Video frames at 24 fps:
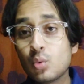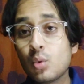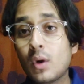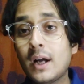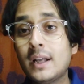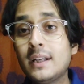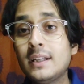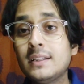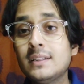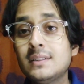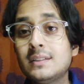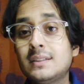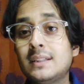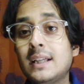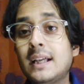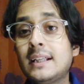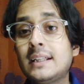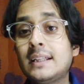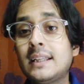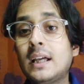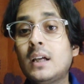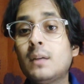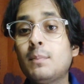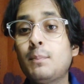one is
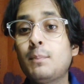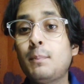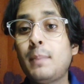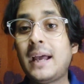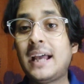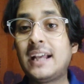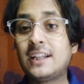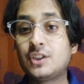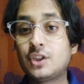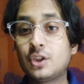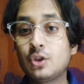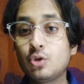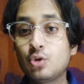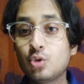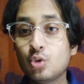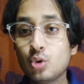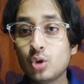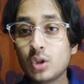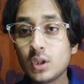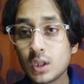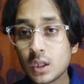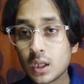that the passion to